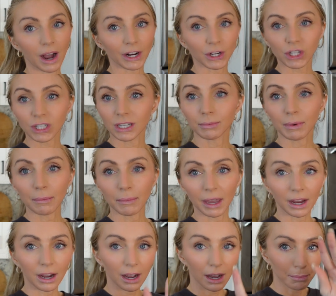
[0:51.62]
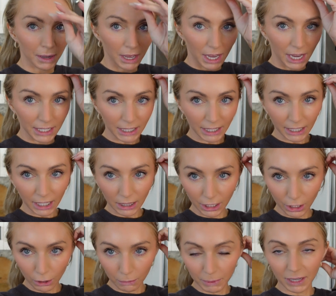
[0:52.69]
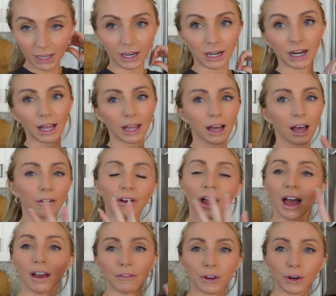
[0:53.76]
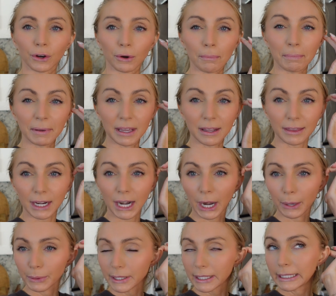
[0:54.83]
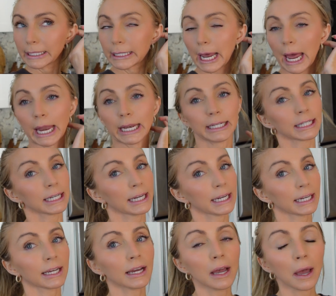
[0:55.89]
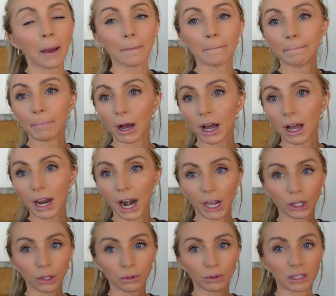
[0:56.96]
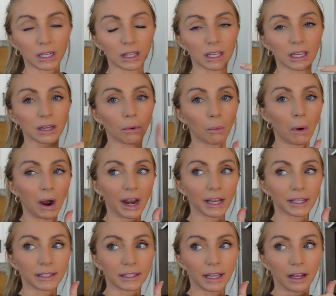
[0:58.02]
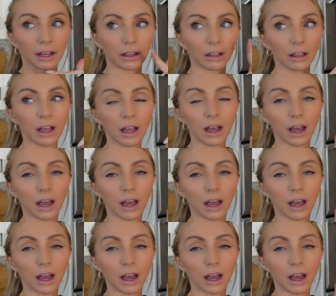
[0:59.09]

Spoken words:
I just did my makeup. I did like a little bit of a heavier beat than I was intending, but I used the YSL